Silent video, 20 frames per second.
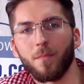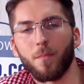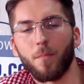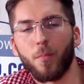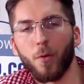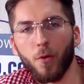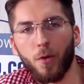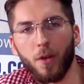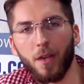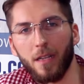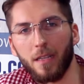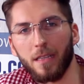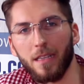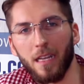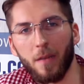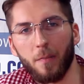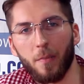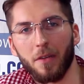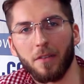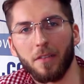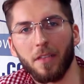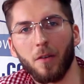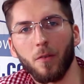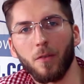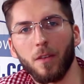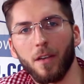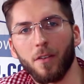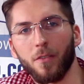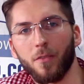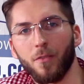book that
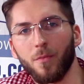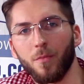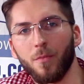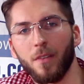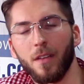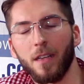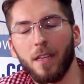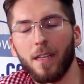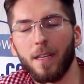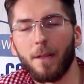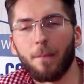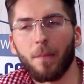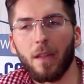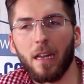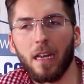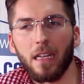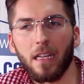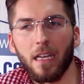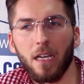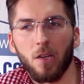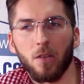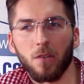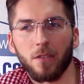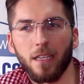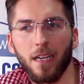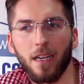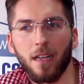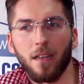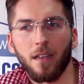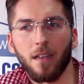particular room in the
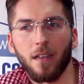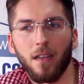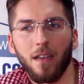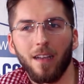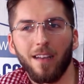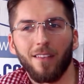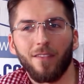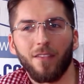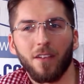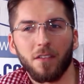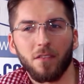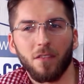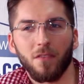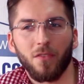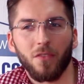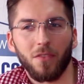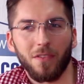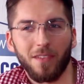hotel, first of all